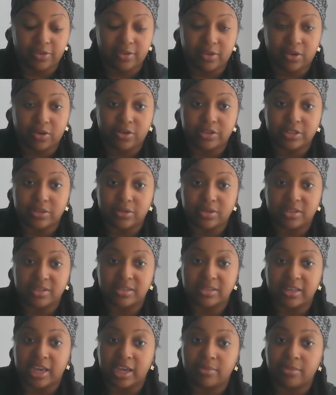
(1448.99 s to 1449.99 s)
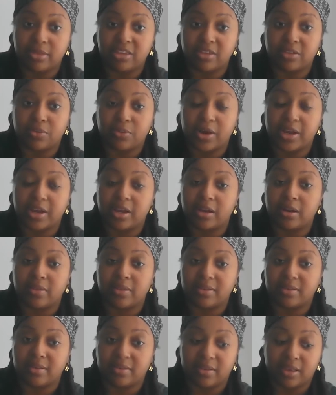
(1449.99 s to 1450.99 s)
is a crystal this is amethyst right here
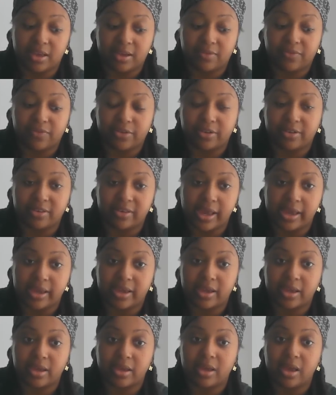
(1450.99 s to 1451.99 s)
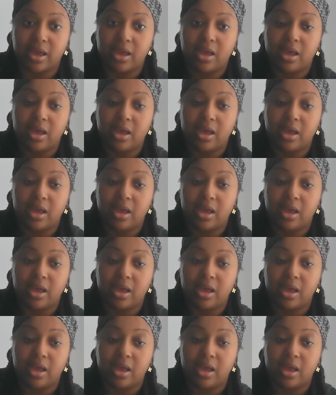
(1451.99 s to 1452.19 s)
this is like for psychic